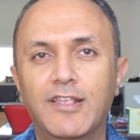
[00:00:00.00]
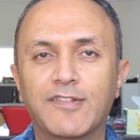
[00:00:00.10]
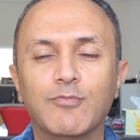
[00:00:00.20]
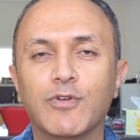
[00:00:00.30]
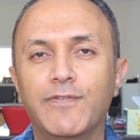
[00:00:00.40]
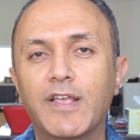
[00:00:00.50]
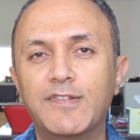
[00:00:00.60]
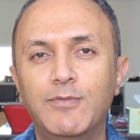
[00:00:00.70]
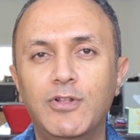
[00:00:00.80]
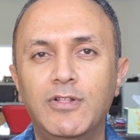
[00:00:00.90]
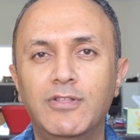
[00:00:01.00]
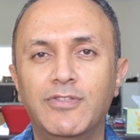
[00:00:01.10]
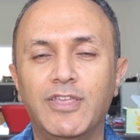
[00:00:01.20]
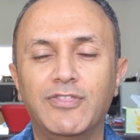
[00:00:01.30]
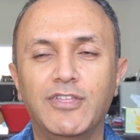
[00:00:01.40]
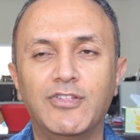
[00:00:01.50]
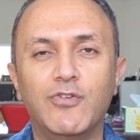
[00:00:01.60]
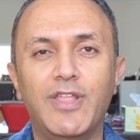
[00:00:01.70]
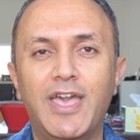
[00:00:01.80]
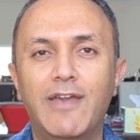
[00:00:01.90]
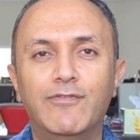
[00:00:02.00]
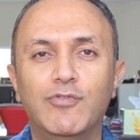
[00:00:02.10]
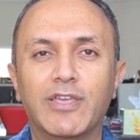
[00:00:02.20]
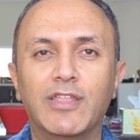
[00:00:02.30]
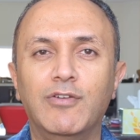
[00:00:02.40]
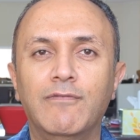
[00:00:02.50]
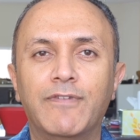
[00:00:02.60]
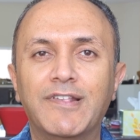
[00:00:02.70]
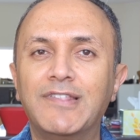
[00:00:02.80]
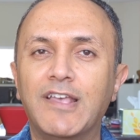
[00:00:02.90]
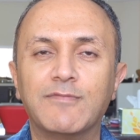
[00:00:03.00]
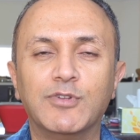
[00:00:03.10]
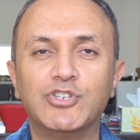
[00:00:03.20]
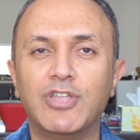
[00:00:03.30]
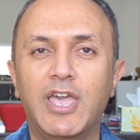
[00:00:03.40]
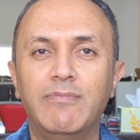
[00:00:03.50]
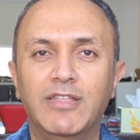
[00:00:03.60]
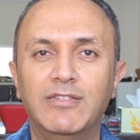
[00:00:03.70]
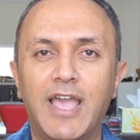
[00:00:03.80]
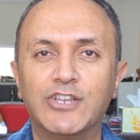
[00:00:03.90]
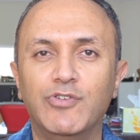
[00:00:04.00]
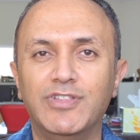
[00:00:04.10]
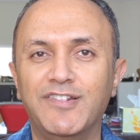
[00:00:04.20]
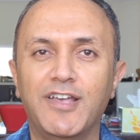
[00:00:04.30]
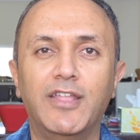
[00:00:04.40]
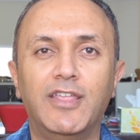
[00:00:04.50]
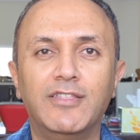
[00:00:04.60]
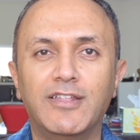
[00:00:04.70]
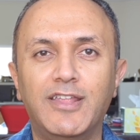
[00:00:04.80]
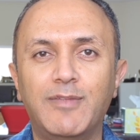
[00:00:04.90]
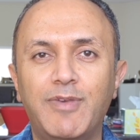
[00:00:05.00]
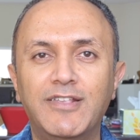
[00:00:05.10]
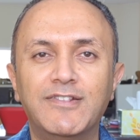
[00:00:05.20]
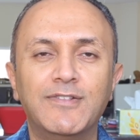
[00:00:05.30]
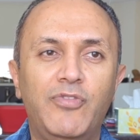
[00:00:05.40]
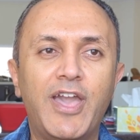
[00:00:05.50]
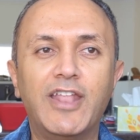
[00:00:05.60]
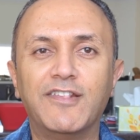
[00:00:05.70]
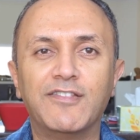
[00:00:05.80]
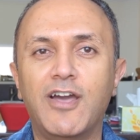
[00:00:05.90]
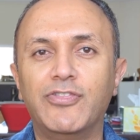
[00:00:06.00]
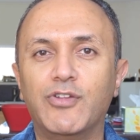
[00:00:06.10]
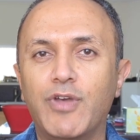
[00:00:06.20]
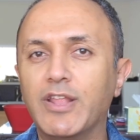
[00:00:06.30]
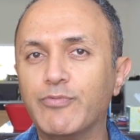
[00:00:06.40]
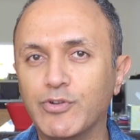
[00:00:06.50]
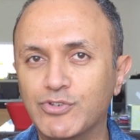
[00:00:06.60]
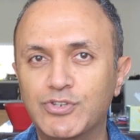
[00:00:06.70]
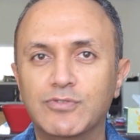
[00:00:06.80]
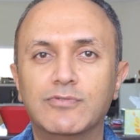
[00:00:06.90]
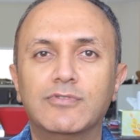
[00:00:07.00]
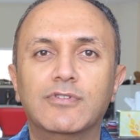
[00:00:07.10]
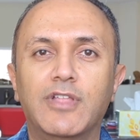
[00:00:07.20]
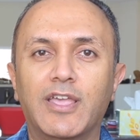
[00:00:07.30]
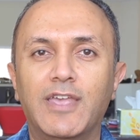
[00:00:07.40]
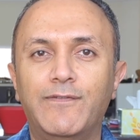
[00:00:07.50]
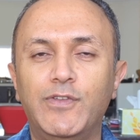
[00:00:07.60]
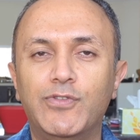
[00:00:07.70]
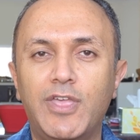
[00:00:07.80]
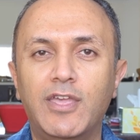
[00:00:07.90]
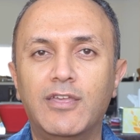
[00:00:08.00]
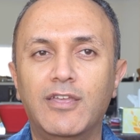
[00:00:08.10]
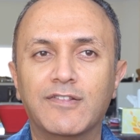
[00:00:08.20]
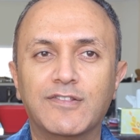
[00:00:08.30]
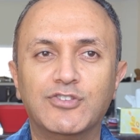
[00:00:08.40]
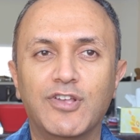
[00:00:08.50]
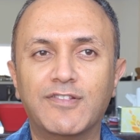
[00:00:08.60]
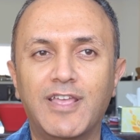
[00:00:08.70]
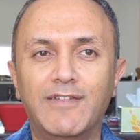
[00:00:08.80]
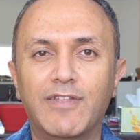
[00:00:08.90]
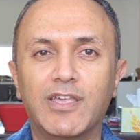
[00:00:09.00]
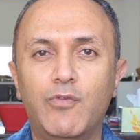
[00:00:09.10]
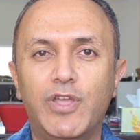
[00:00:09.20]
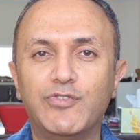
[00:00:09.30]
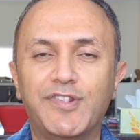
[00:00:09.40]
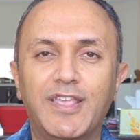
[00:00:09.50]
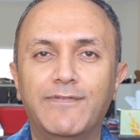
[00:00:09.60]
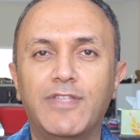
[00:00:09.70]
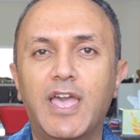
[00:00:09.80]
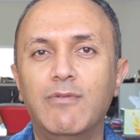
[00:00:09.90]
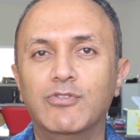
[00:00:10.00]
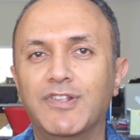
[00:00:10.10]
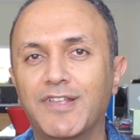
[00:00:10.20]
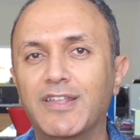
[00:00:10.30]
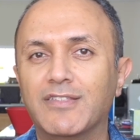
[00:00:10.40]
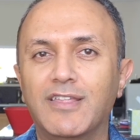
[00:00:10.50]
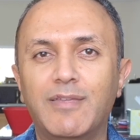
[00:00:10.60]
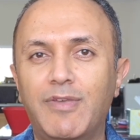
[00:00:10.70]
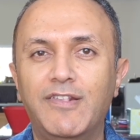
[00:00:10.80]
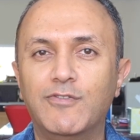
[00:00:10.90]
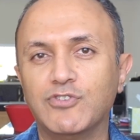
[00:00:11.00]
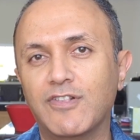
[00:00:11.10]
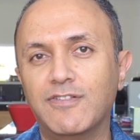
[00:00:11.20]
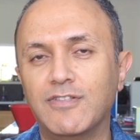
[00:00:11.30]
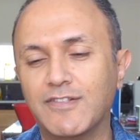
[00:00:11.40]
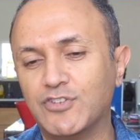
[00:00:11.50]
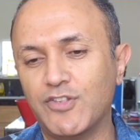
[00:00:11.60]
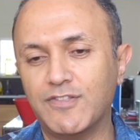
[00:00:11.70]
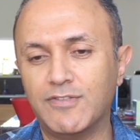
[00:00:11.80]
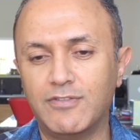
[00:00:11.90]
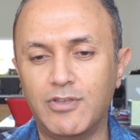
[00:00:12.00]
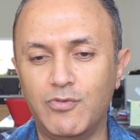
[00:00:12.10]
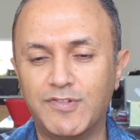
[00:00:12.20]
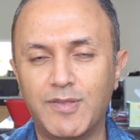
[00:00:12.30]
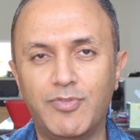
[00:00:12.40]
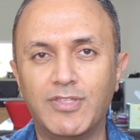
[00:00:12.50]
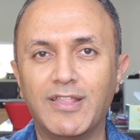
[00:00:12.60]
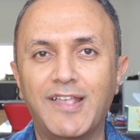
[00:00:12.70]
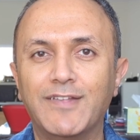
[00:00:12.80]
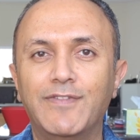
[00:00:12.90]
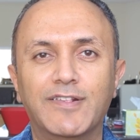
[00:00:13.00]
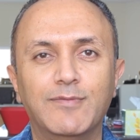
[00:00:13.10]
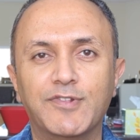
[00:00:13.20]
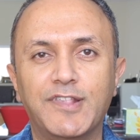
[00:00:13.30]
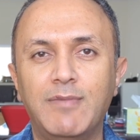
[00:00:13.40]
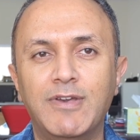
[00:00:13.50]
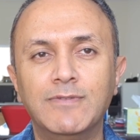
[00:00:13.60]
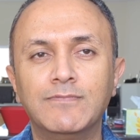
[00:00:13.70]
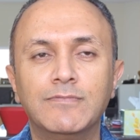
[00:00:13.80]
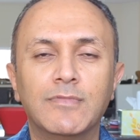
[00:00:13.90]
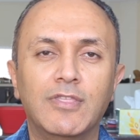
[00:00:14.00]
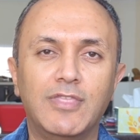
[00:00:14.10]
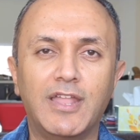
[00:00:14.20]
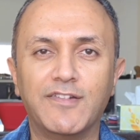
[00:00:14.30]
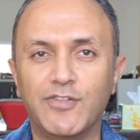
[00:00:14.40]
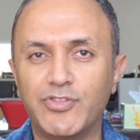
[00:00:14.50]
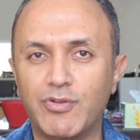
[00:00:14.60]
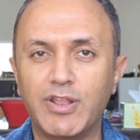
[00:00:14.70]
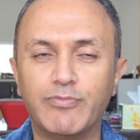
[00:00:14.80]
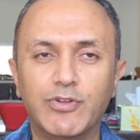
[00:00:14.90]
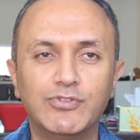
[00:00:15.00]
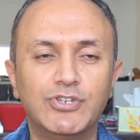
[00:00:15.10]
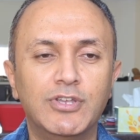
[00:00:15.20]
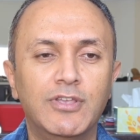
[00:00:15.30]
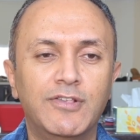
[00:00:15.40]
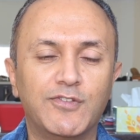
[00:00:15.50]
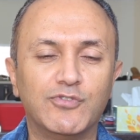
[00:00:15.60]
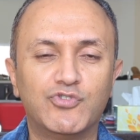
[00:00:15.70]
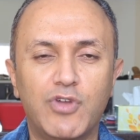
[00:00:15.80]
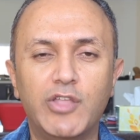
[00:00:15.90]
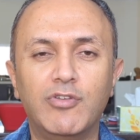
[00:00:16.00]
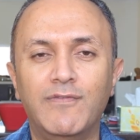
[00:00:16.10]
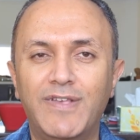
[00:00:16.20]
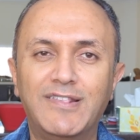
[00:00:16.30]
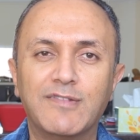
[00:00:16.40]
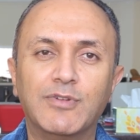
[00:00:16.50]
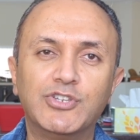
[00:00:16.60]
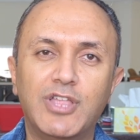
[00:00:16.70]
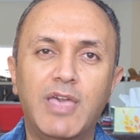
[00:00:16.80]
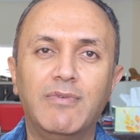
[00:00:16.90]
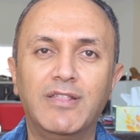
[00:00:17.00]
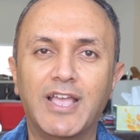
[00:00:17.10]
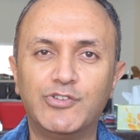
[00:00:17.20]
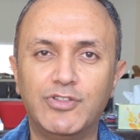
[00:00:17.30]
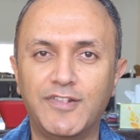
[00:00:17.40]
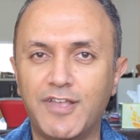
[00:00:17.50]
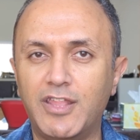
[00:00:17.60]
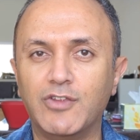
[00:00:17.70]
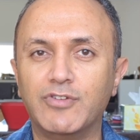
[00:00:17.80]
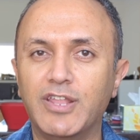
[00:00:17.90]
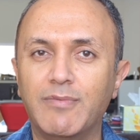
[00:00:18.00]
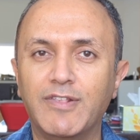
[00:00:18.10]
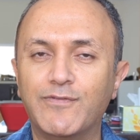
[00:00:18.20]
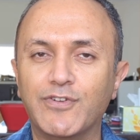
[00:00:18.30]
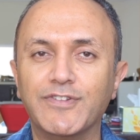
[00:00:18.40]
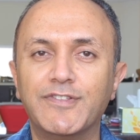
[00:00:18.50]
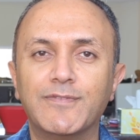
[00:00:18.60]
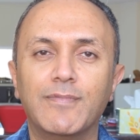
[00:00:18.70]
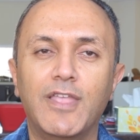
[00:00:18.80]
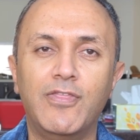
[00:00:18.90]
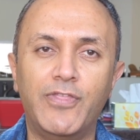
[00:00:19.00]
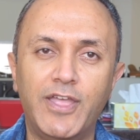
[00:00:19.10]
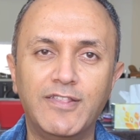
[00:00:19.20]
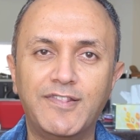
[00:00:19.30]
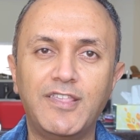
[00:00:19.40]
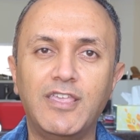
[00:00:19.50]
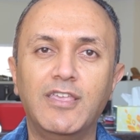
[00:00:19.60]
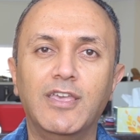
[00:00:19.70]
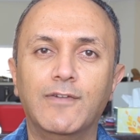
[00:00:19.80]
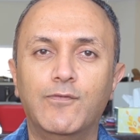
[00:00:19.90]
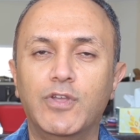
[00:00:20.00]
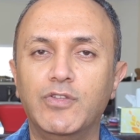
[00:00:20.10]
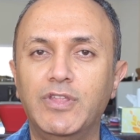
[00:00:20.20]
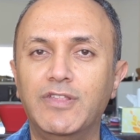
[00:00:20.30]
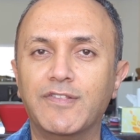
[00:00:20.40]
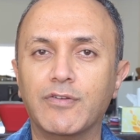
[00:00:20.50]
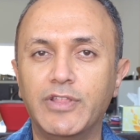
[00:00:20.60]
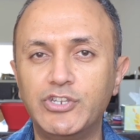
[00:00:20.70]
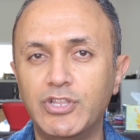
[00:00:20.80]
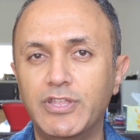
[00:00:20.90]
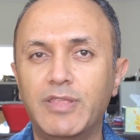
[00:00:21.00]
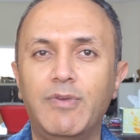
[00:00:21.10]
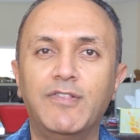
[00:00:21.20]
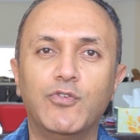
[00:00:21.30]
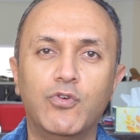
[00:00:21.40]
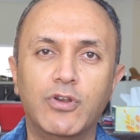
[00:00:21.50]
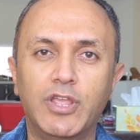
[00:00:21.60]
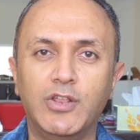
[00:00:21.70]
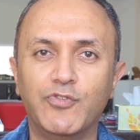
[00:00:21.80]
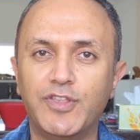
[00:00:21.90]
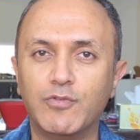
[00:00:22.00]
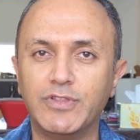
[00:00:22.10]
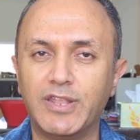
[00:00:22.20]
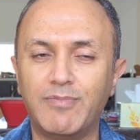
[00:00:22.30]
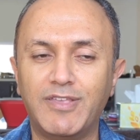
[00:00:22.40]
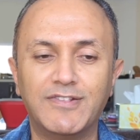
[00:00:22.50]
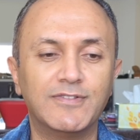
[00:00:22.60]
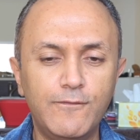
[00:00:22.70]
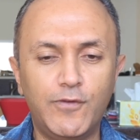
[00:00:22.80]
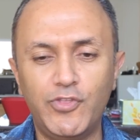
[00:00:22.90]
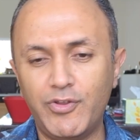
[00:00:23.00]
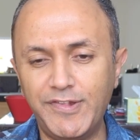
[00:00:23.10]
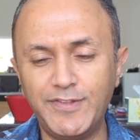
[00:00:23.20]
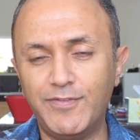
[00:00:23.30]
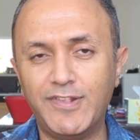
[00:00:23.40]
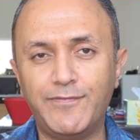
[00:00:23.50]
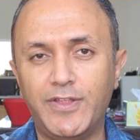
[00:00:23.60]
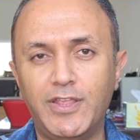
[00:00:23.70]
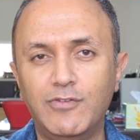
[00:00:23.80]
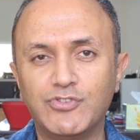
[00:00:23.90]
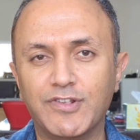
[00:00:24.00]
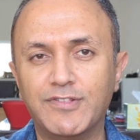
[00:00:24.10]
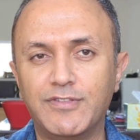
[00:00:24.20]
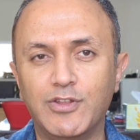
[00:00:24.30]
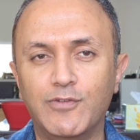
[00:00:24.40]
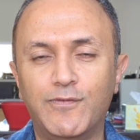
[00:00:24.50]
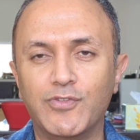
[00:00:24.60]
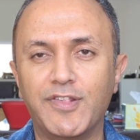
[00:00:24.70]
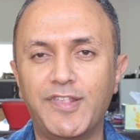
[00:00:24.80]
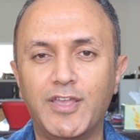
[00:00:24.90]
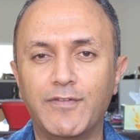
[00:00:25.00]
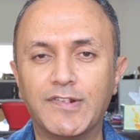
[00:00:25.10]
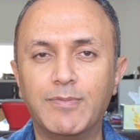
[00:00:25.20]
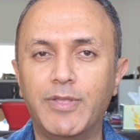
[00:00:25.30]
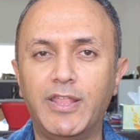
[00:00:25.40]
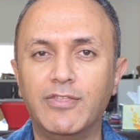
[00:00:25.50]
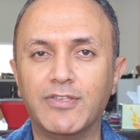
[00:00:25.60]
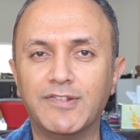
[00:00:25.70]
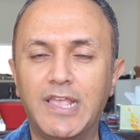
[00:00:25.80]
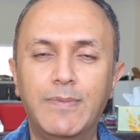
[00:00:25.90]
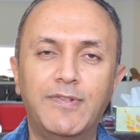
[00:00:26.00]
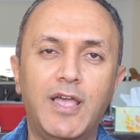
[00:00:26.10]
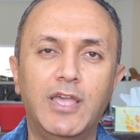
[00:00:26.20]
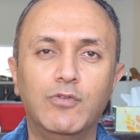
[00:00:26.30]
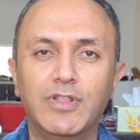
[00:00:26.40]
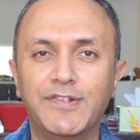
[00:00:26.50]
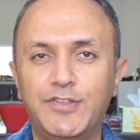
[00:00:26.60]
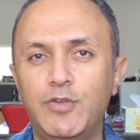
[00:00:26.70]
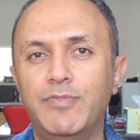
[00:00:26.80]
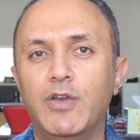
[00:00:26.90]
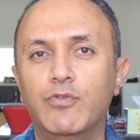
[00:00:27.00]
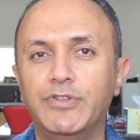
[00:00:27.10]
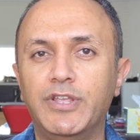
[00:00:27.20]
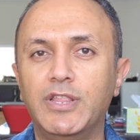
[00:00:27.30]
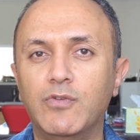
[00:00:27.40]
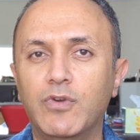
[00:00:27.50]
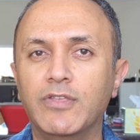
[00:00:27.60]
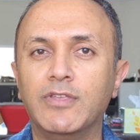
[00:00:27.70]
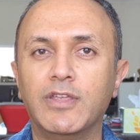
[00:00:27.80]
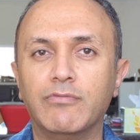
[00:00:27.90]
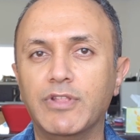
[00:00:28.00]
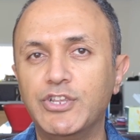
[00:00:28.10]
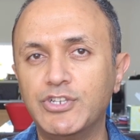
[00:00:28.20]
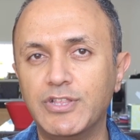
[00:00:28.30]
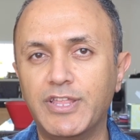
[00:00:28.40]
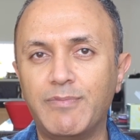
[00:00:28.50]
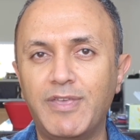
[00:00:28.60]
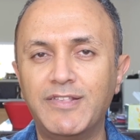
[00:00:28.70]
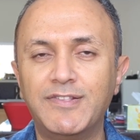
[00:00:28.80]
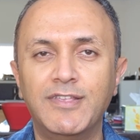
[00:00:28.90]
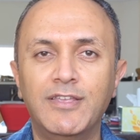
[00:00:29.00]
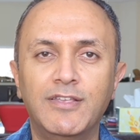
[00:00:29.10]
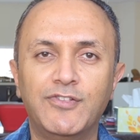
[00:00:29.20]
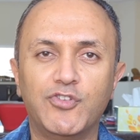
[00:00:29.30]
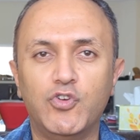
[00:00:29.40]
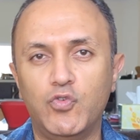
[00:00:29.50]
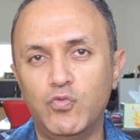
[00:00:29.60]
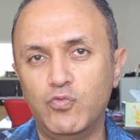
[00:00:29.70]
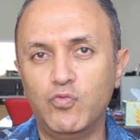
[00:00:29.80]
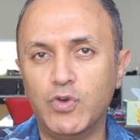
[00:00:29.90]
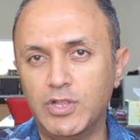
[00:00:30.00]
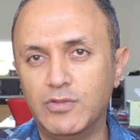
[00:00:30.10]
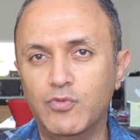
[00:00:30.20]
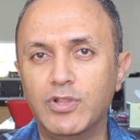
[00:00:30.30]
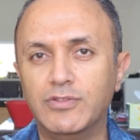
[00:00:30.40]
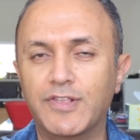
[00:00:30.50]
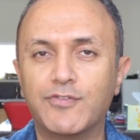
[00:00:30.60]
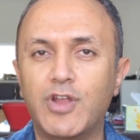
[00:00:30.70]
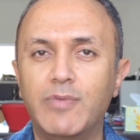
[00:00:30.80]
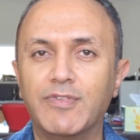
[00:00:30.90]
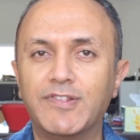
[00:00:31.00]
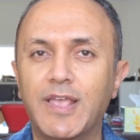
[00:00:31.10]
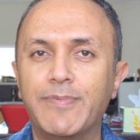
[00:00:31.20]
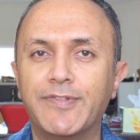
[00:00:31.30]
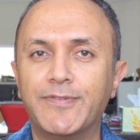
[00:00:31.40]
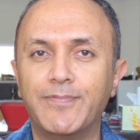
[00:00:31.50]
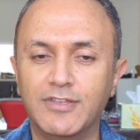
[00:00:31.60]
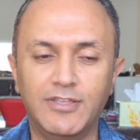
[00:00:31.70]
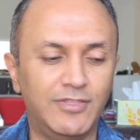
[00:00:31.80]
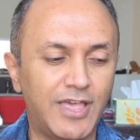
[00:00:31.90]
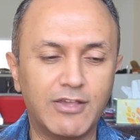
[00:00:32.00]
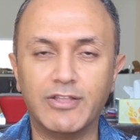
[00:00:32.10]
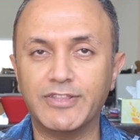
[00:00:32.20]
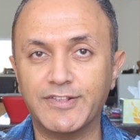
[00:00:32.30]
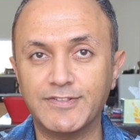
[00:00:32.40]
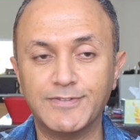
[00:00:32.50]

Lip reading: more flexible. They don't have to like, invest as much time in actually designing the database. That is not the right approach. Like, if you think it's just kind of like a way to save time on designing the database, so let's just go with something that has a flexible schema, that is not the right approach. So try to invest as much time in actually designing your database first, and then see if what you need is a relational database or a NoSQL database. For the rest of this video, just for the sake of explaining the steps, I will assume that we're dealing with a relational database. So we'll describe the steps in that context.